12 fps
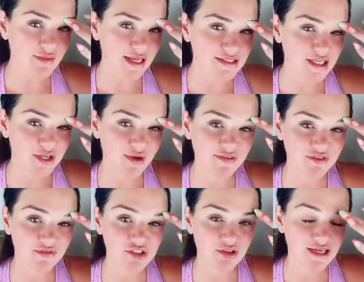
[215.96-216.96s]
That's how you have to
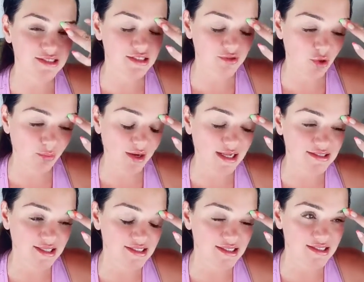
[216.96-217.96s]
visualize this whole
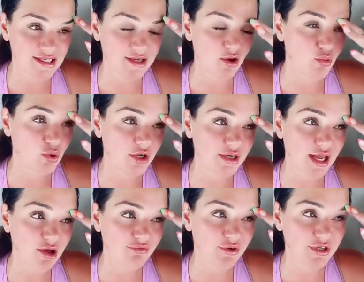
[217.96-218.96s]
process. It's like a
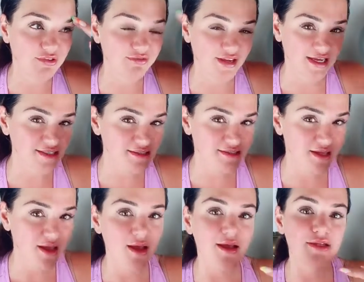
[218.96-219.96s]
workout for your face.
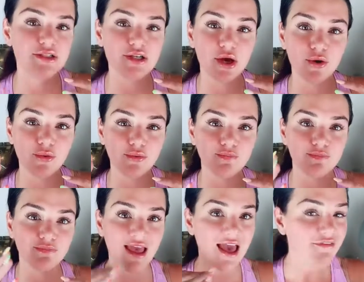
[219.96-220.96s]
So
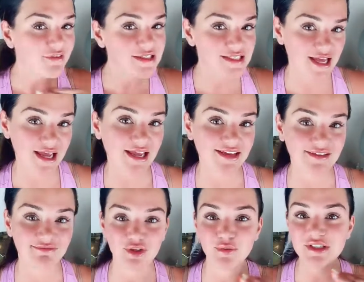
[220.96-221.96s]
every day
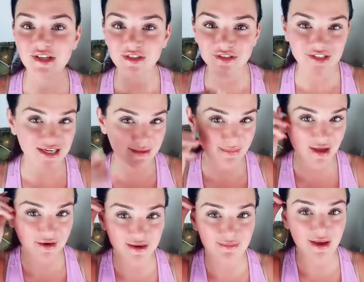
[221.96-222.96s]
your results are getting
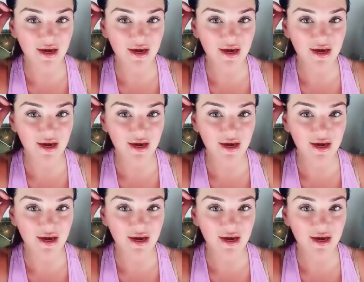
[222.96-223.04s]
better and